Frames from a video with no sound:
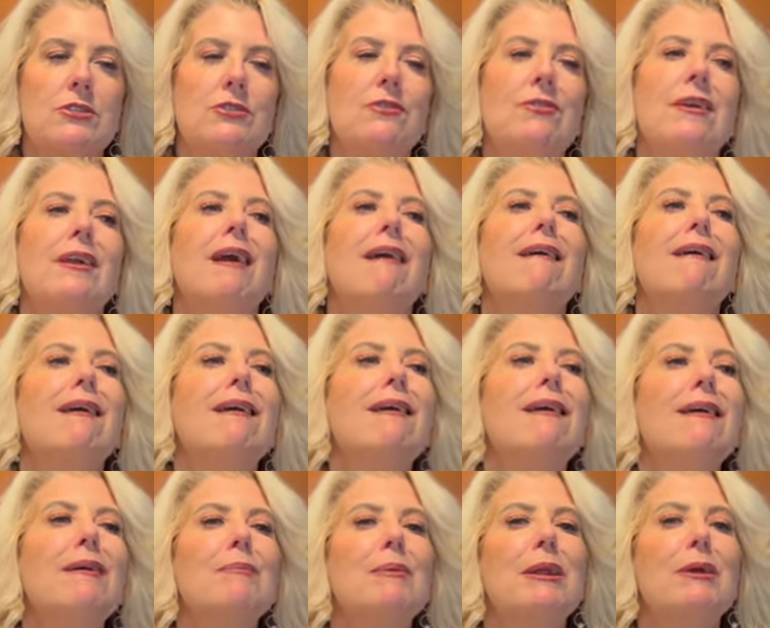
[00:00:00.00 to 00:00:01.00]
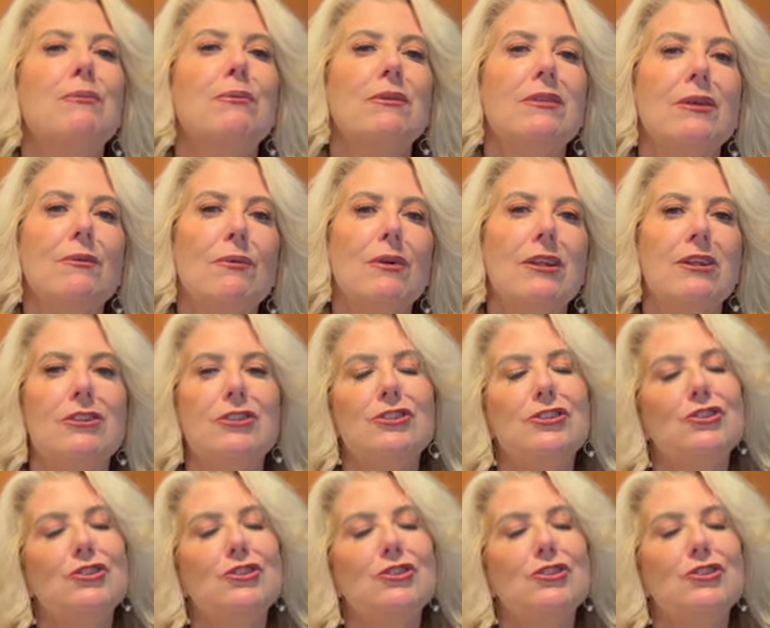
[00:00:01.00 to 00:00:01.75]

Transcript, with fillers: You think, oh, but I really wanted to